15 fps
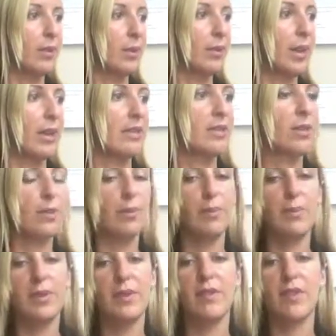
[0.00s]
Okay, so
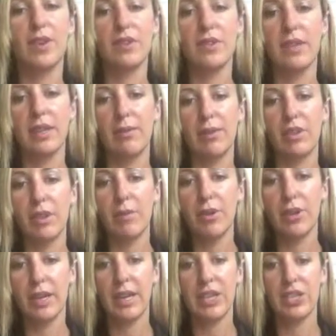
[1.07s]
the first thing with
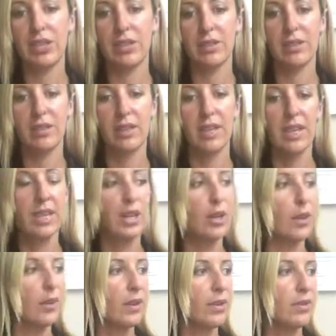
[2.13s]
communications,
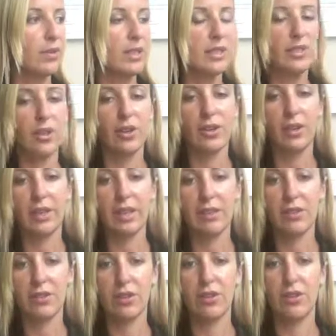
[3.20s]
there's internal and
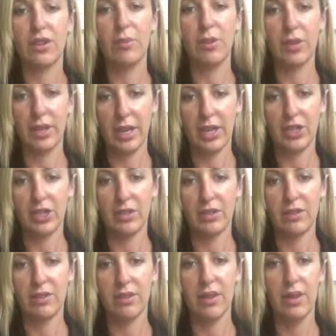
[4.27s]
external
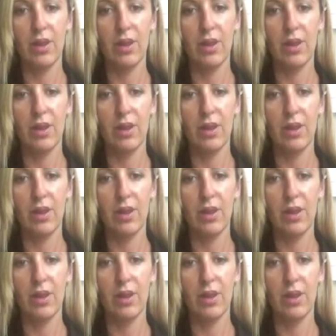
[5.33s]
communications.